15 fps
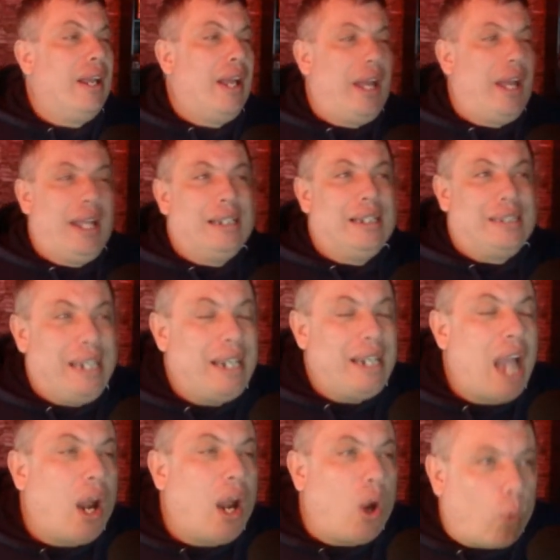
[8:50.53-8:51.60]
Is he
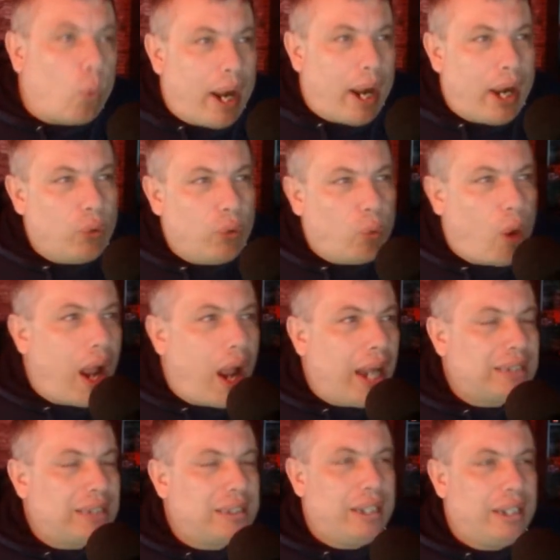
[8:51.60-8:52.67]
got around
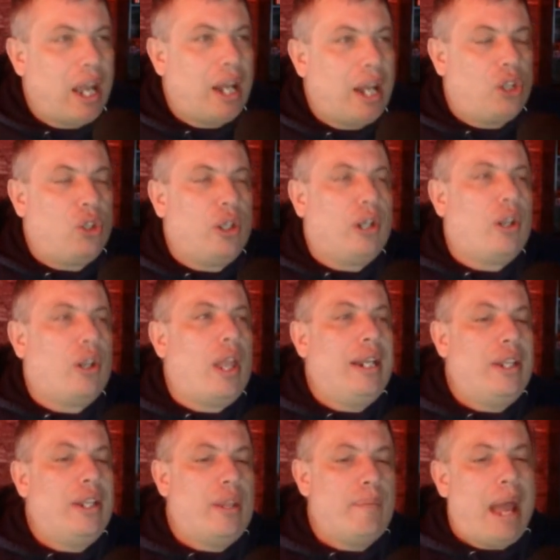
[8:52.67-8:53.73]
Rice and got a clear
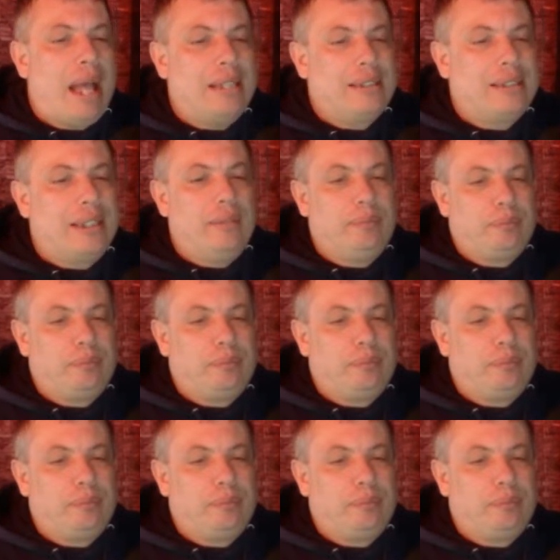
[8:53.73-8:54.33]
lane to the basket.